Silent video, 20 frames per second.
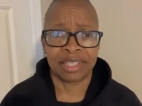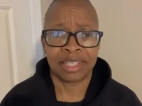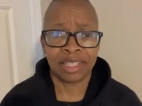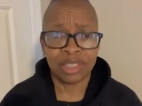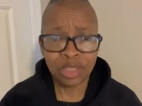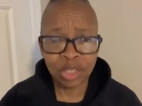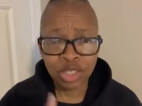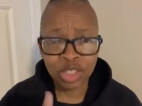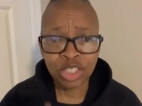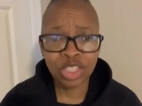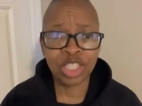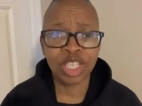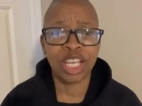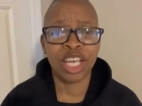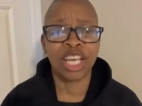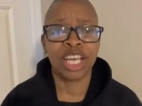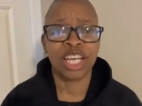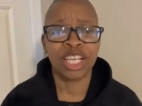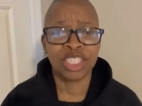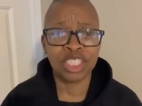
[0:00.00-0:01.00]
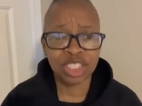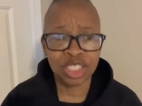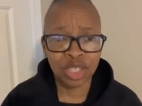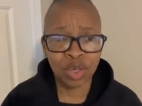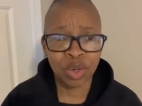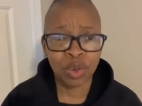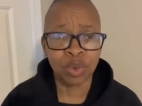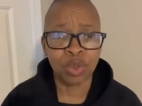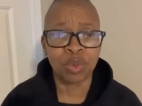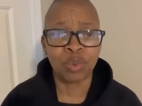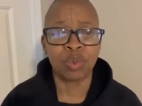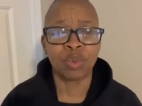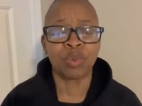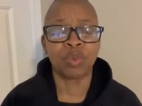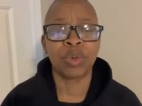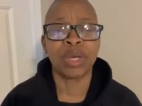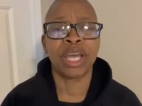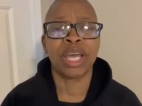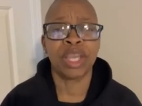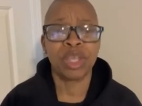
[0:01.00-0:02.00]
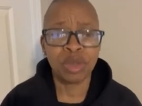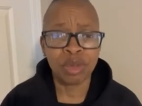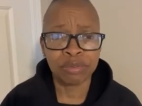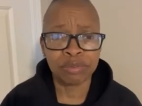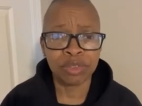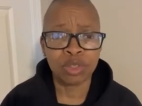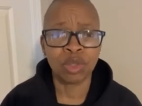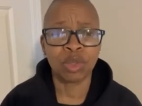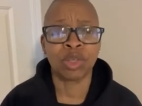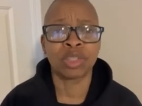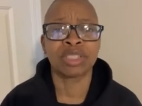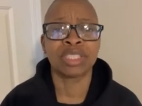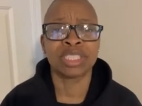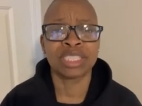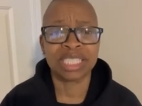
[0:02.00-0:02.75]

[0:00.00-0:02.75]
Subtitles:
to change the way you've chosen